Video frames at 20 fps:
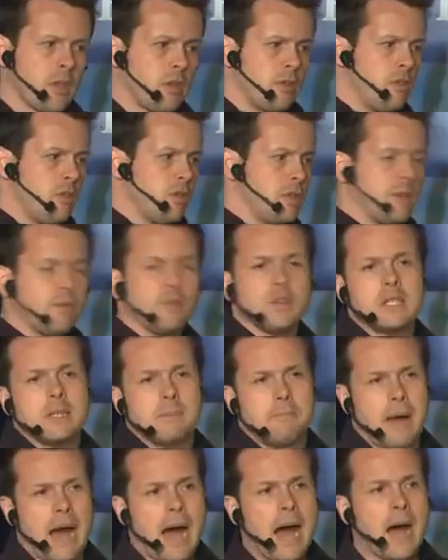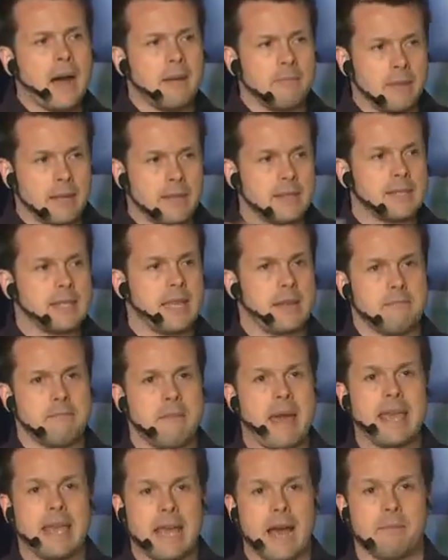your different departments that
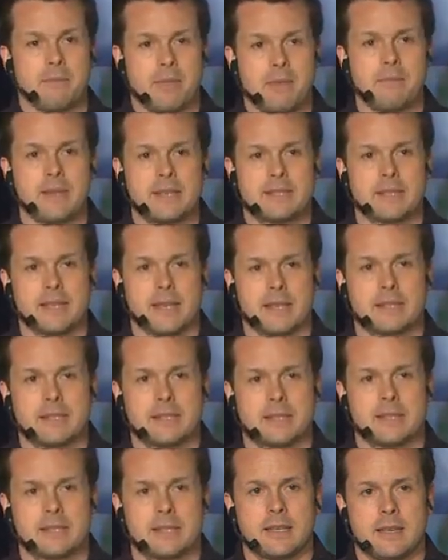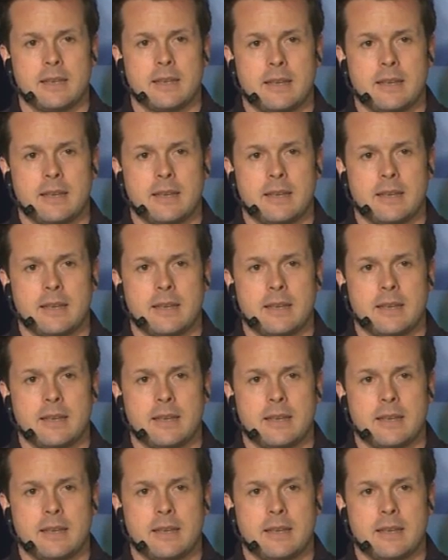make up the business